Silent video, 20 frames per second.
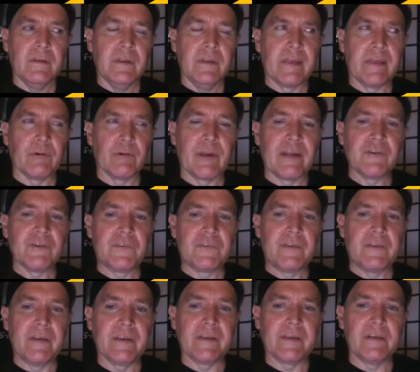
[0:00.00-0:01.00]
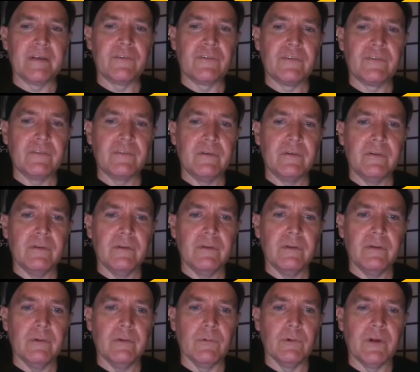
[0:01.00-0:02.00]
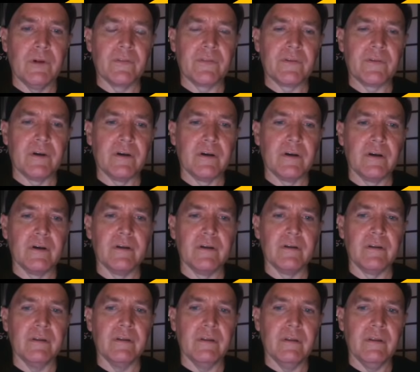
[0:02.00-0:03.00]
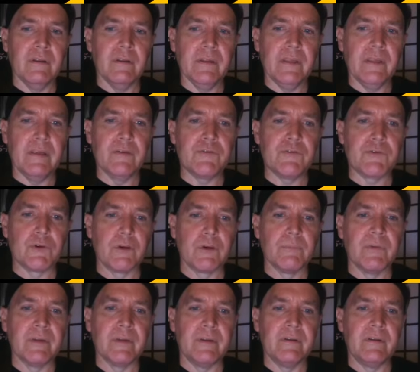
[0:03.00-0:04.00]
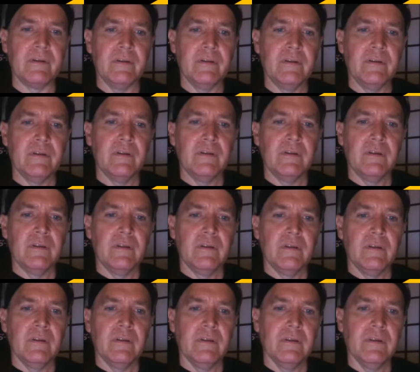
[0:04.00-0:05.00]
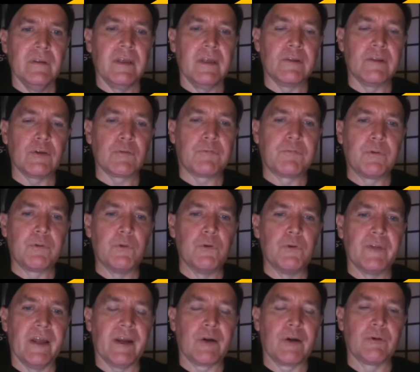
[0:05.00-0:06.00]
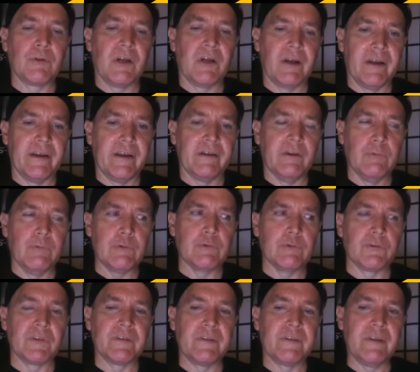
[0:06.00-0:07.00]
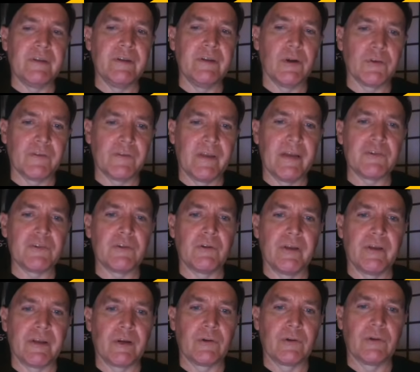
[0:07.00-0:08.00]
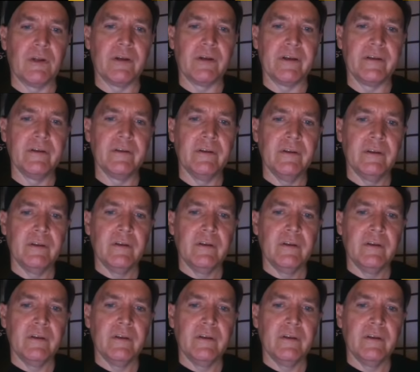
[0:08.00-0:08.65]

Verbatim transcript: He arranged tickets with uh, East German Interflug airline, which was the DDR's national airline.